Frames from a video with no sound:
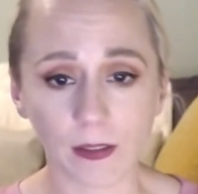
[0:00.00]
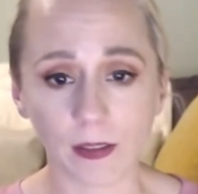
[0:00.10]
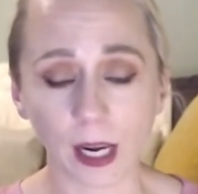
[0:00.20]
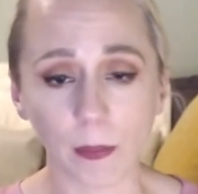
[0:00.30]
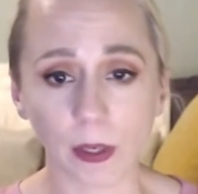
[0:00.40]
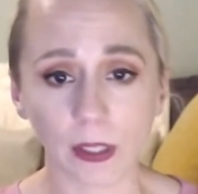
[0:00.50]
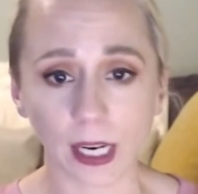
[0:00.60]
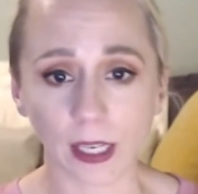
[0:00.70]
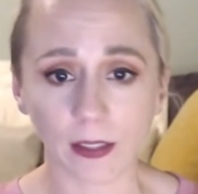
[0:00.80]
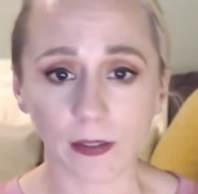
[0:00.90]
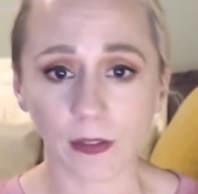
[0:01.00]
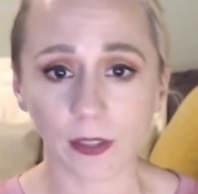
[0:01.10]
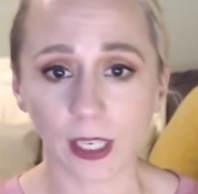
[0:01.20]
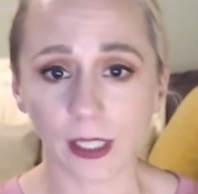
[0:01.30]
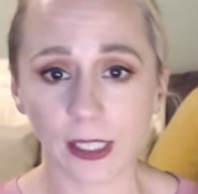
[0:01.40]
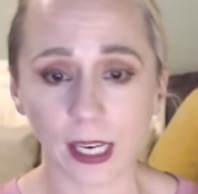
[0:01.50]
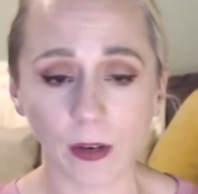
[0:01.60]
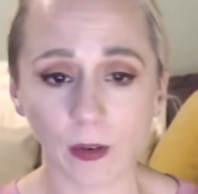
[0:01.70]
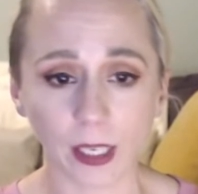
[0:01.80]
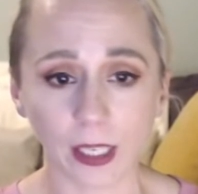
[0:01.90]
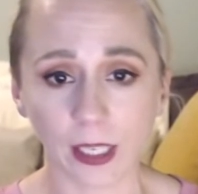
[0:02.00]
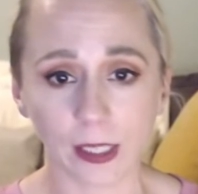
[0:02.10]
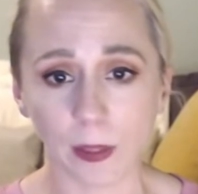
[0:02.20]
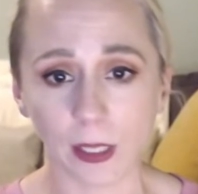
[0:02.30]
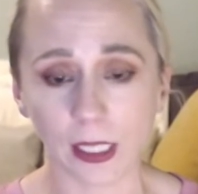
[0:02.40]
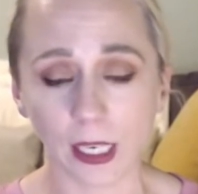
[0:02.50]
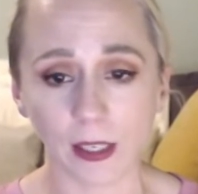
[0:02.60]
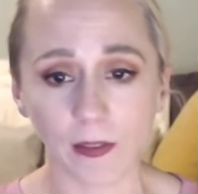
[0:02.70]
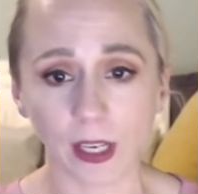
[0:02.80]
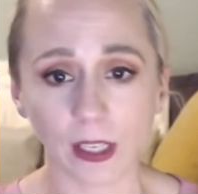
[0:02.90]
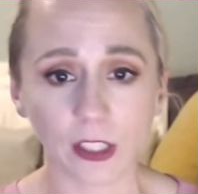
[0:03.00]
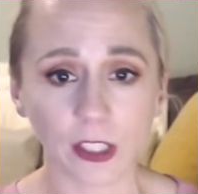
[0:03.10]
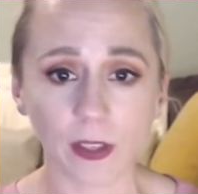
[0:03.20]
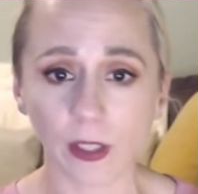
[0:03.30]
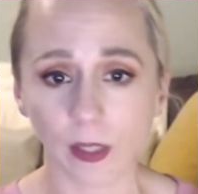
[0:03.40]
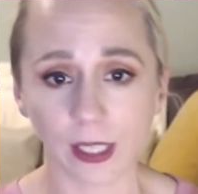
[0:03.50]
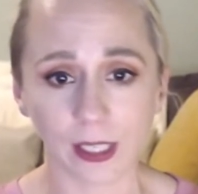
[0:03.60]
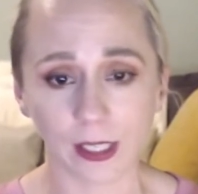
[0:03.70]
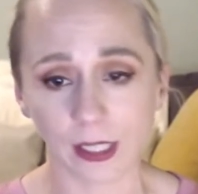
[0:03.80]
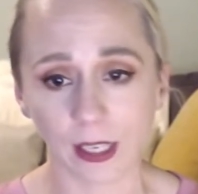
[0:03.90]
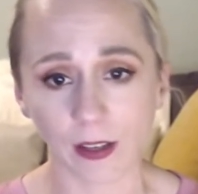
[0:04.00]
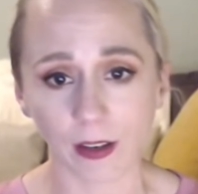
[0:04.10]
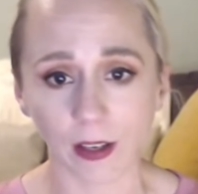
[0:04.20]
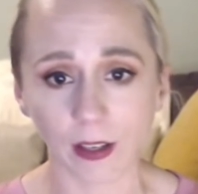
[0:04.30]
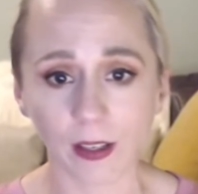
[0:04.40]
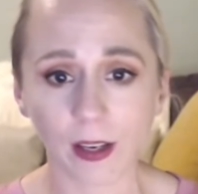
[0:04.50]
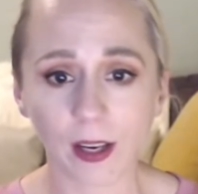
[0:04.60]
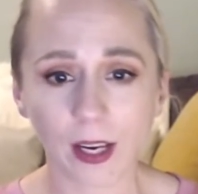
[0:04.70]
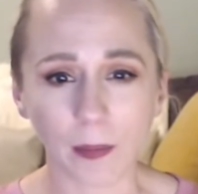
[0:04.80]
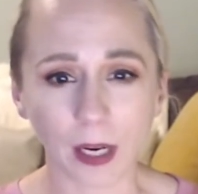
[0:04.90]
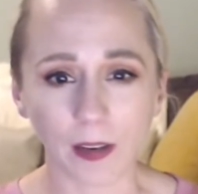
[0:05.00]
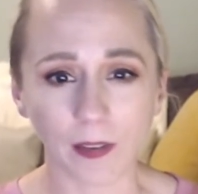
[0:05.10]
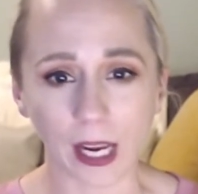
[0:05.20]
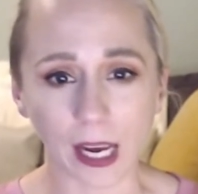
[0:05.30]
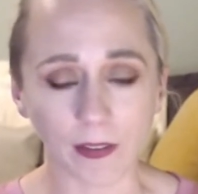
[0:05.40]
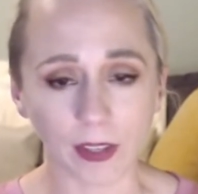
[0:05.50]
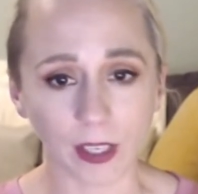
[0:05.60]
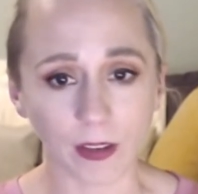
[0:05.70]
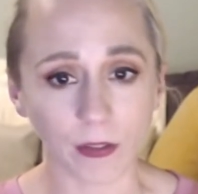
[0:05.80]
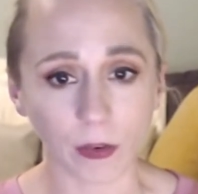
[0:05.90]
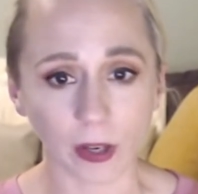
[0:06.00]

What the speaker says: I'm protective of kids. I don't like kids being taken advantage of. I don't like kids getting hurt. I'm kind of an advocate for